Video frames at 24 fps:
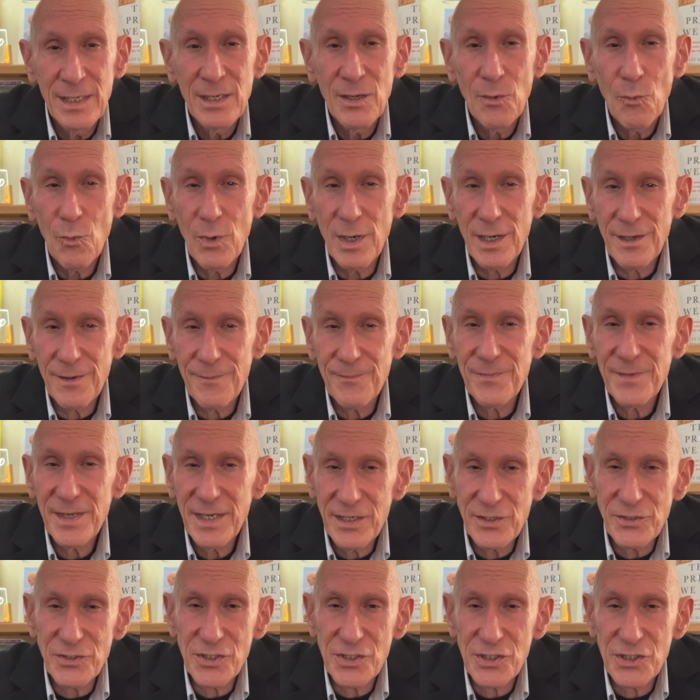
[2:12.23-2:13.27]
Well,
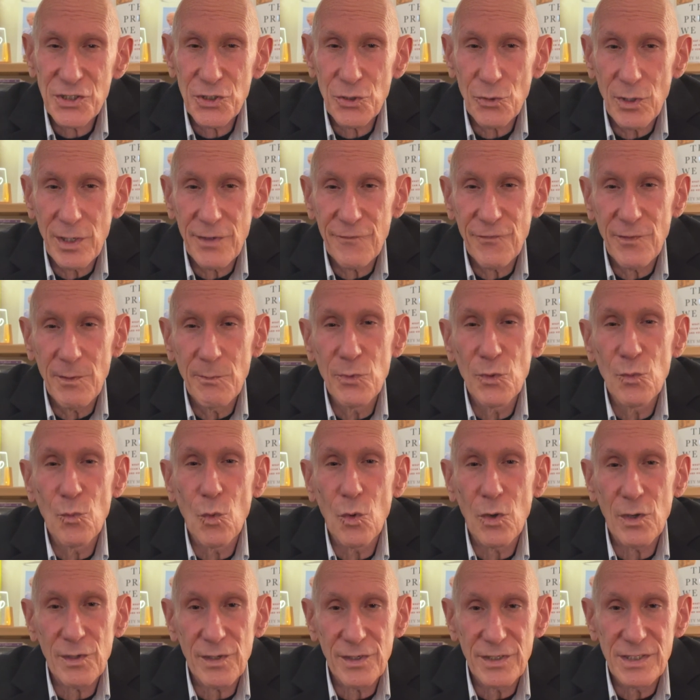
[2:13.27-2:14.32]
here's a story from New
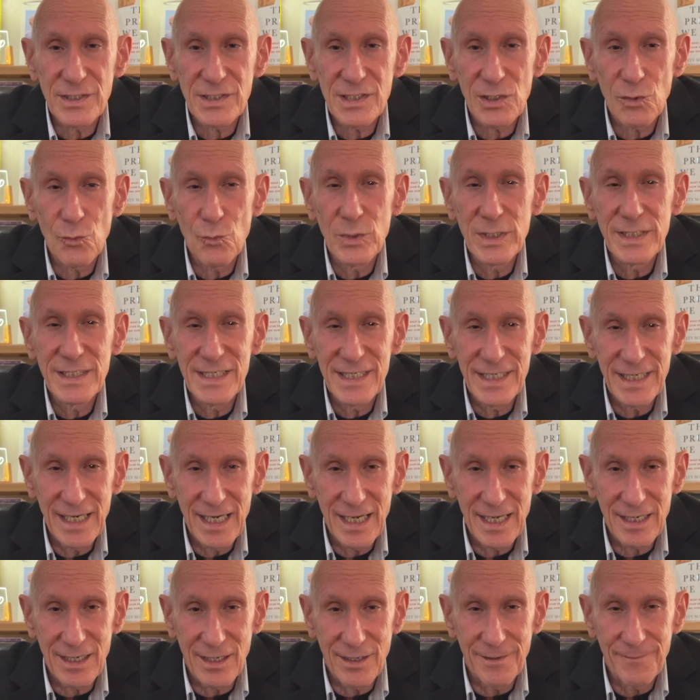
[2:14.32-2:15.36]
Orleans,
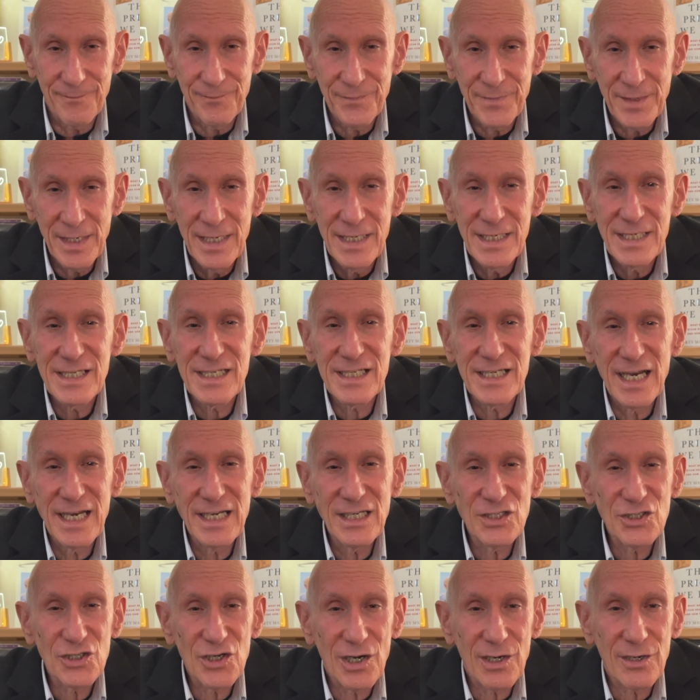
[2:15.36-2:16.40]
Louisiana.
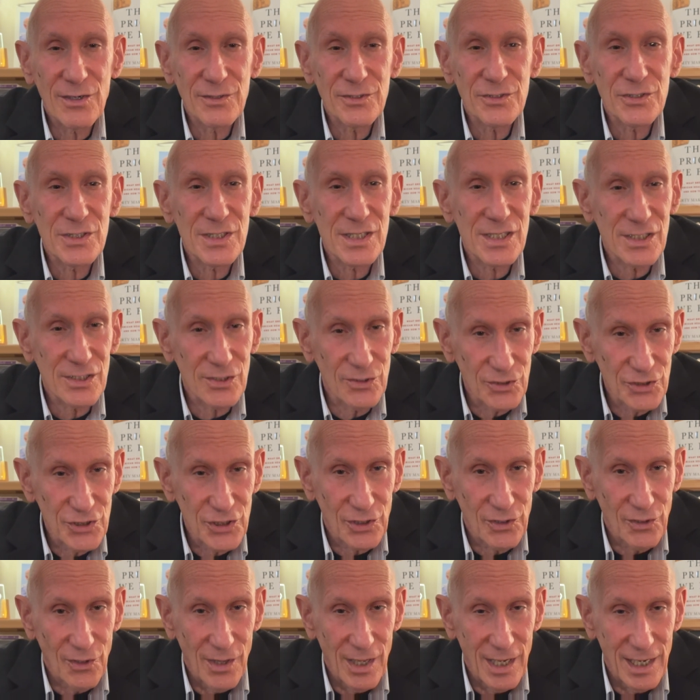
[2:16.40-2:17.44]
St. Charles
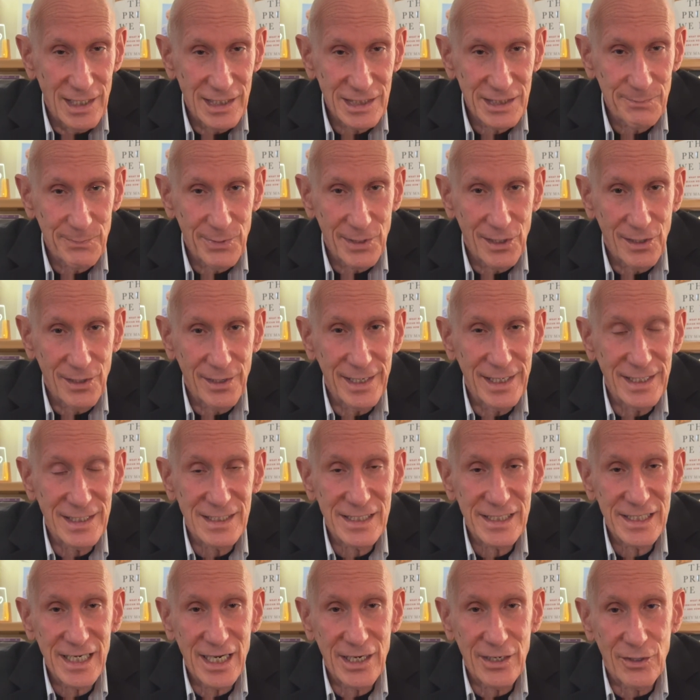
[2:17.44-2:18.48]
Surgical Hospital and
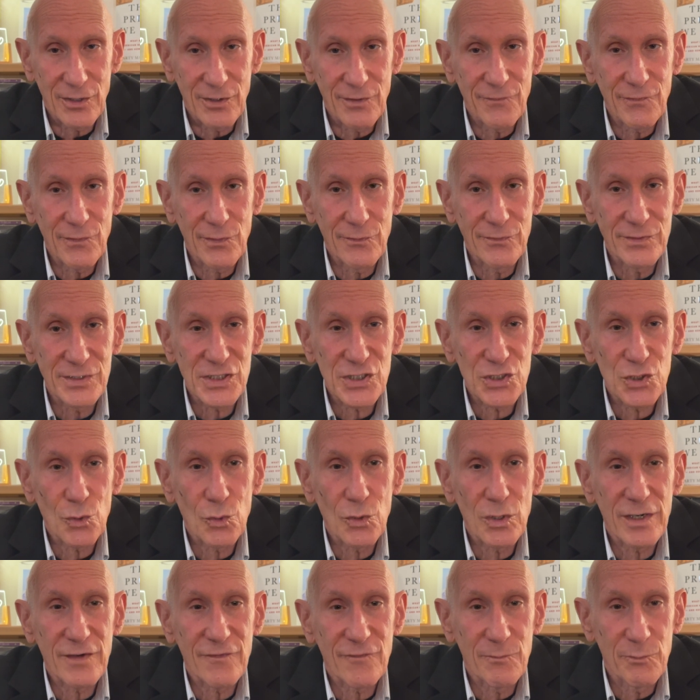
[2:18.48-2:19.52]
Center for
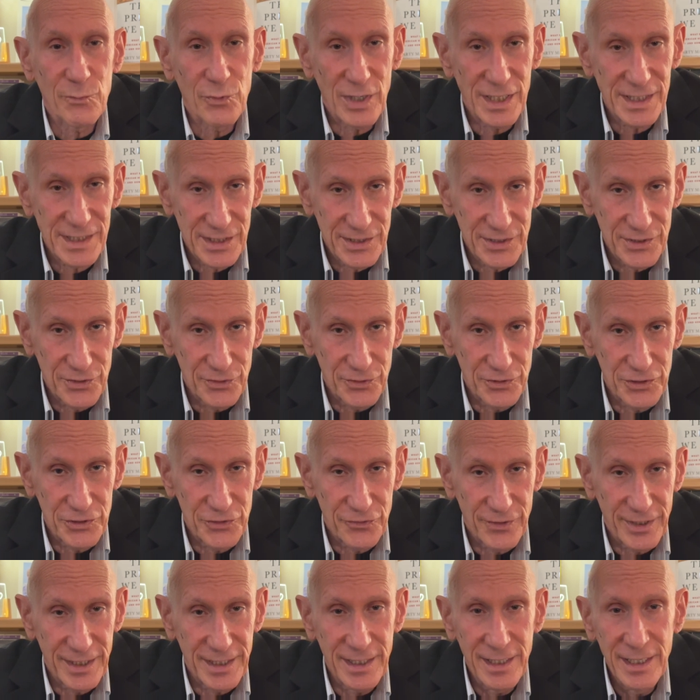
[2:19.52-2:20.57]
Restorative Breast
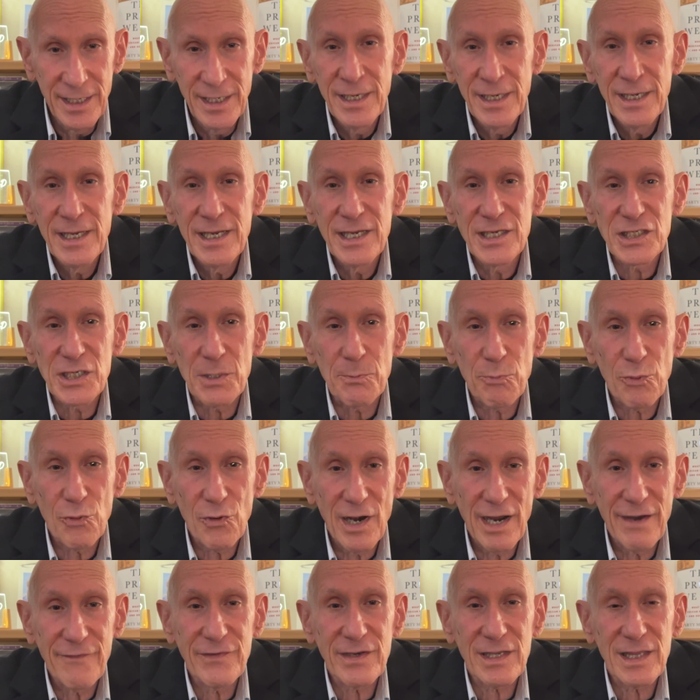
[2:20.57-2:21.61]
Surgery is a
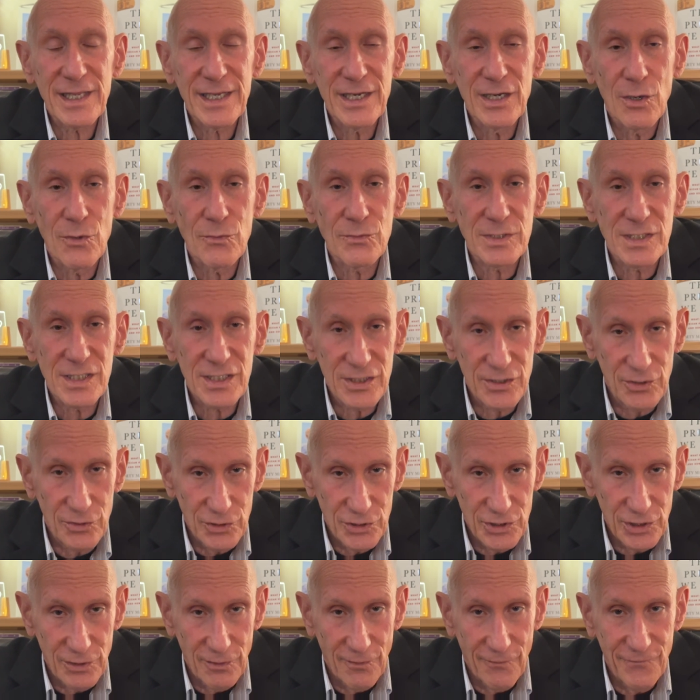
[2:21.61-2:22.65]
privately owned
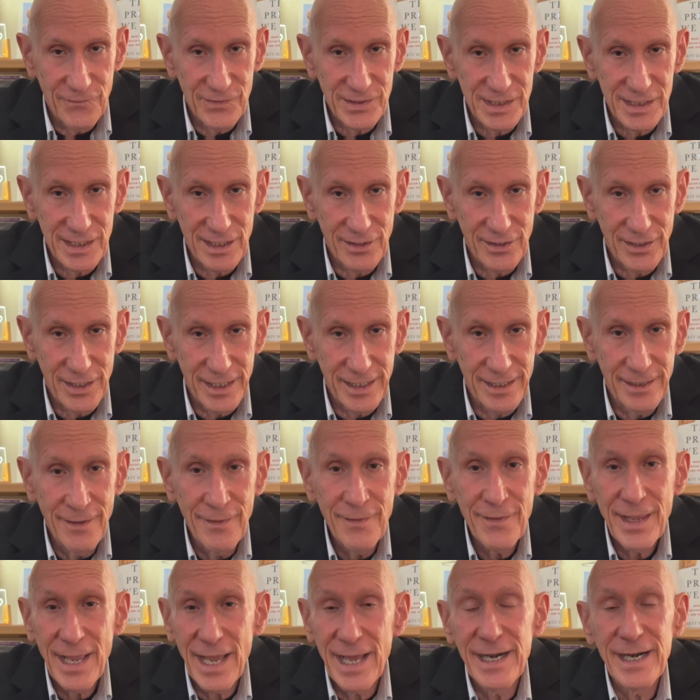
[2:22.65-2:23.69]
surgical facility,
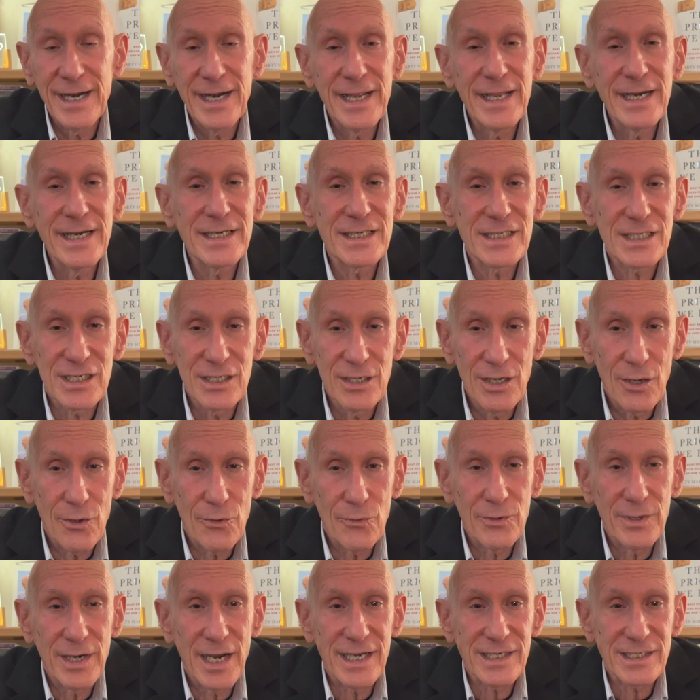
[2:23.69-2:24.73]
and it is
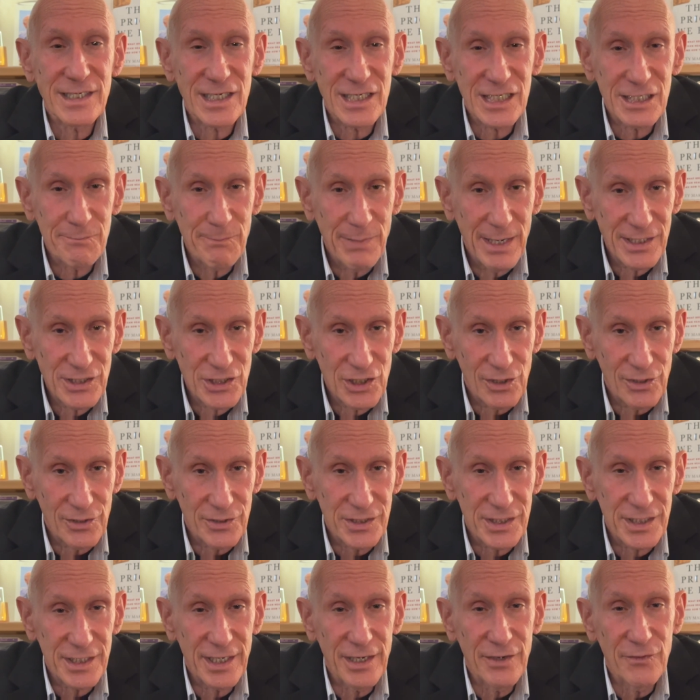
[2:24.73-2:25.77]
known as a
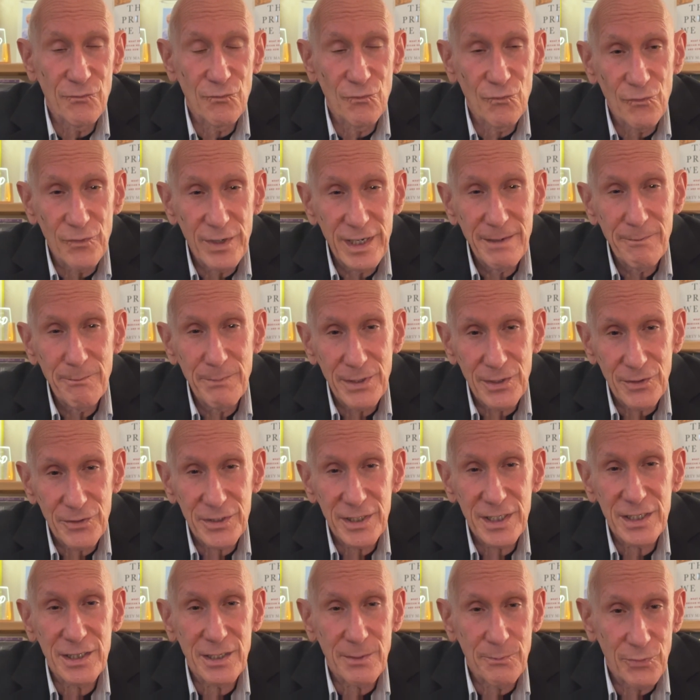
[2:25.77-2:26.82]
specialist in
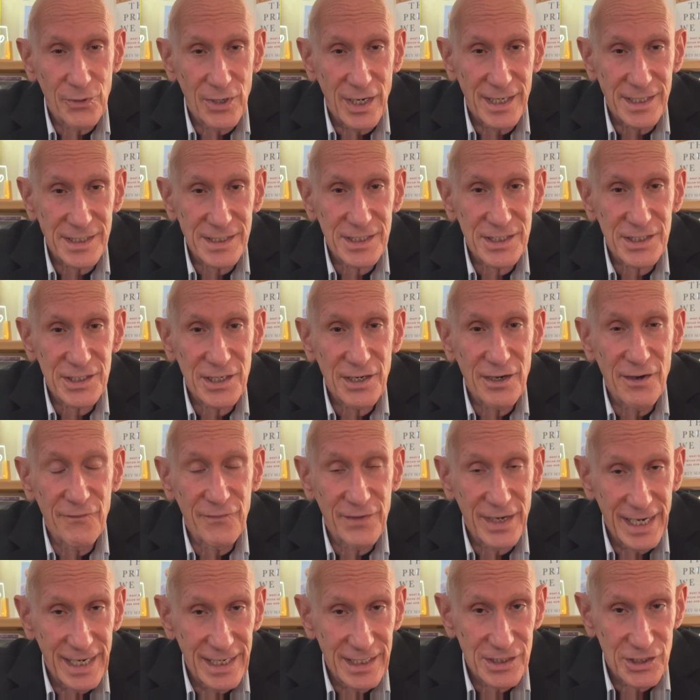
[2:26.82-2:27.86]
rebuilding the breasts of
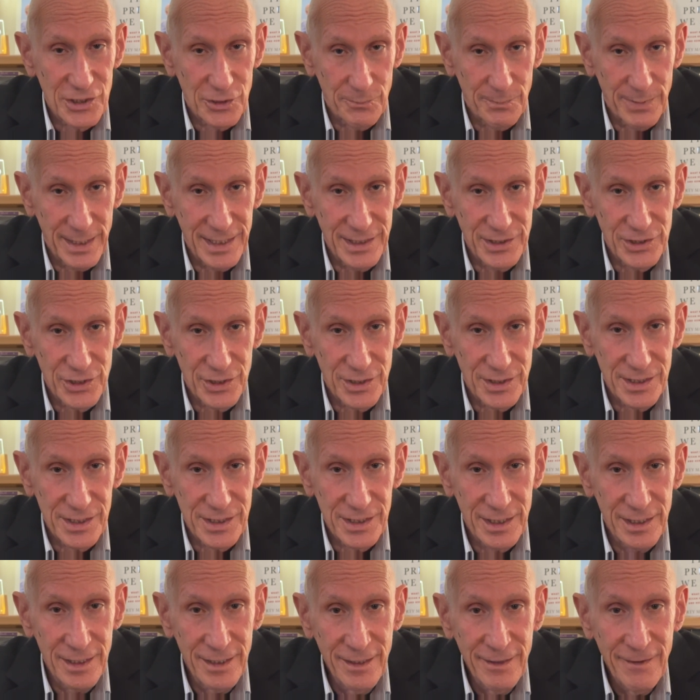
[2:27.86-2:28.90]
cancer
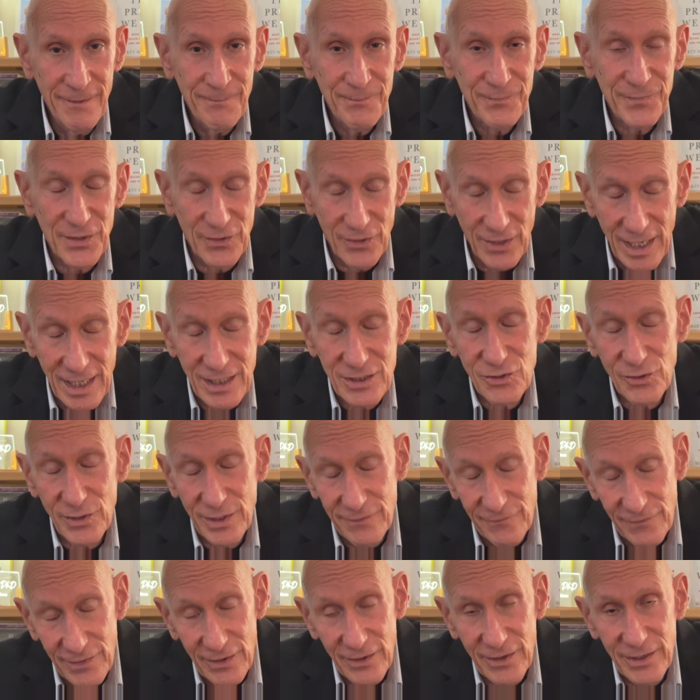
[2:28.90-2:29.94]
patients. They're actually
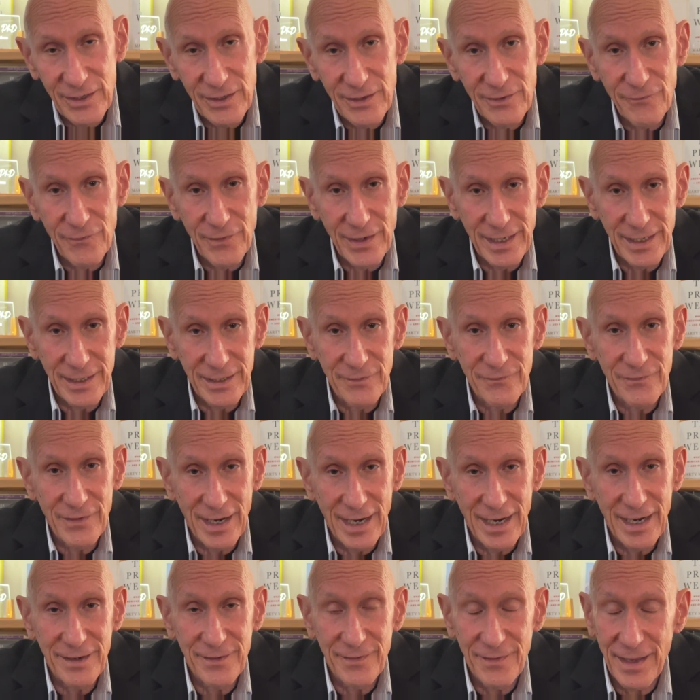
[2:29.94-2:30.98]
very innovative,
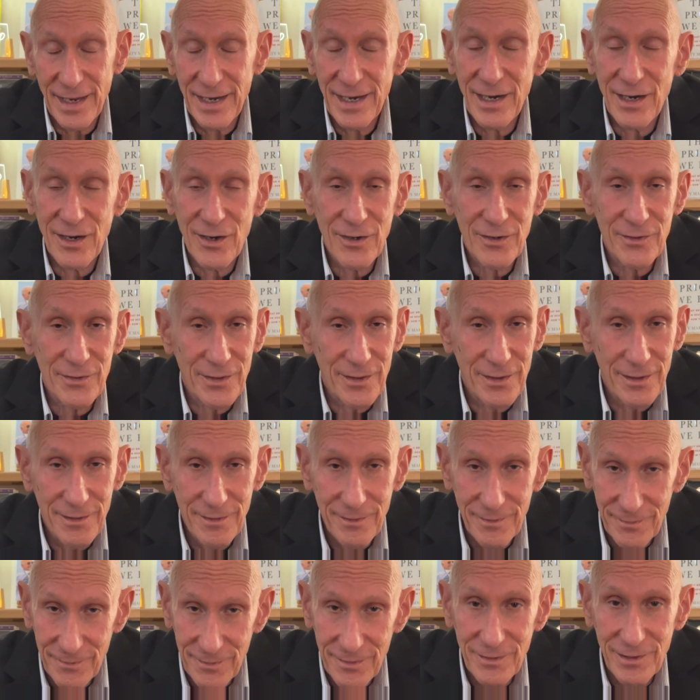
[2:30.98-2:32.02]
and they are
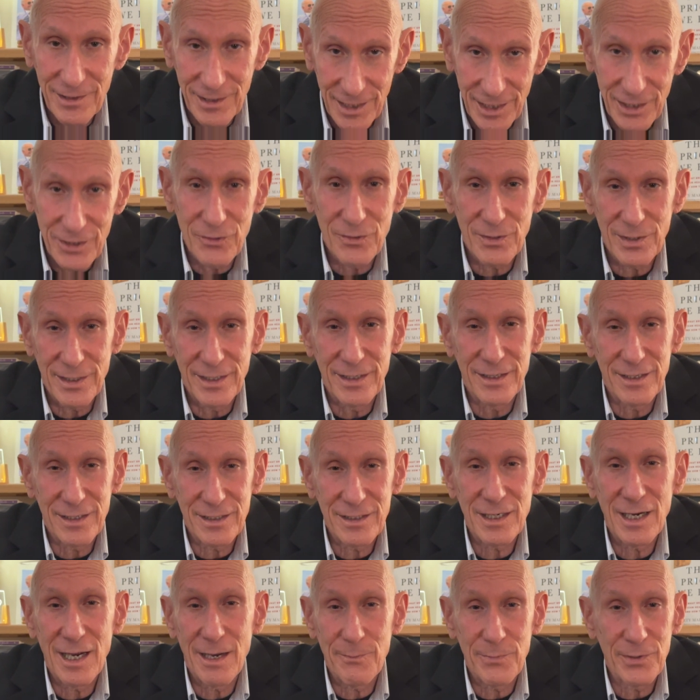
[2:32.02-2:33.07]
literally the
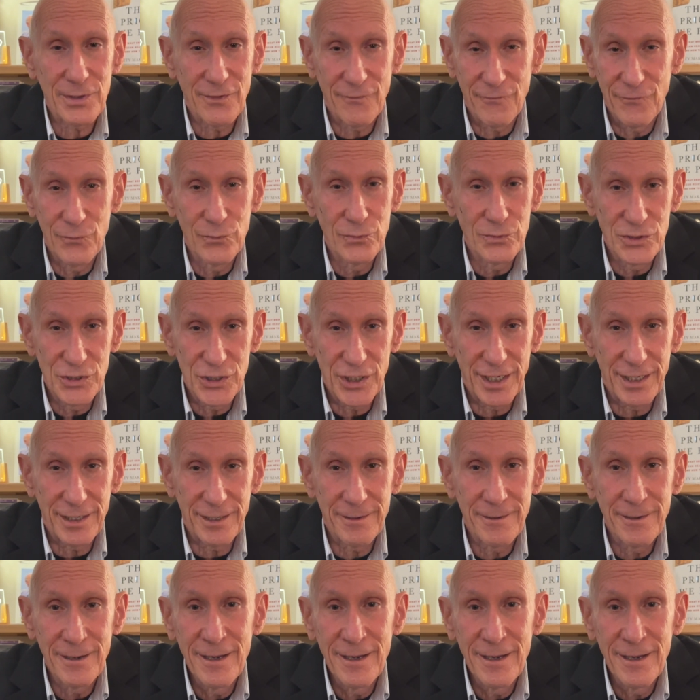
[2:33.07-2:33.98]
top of the food chain.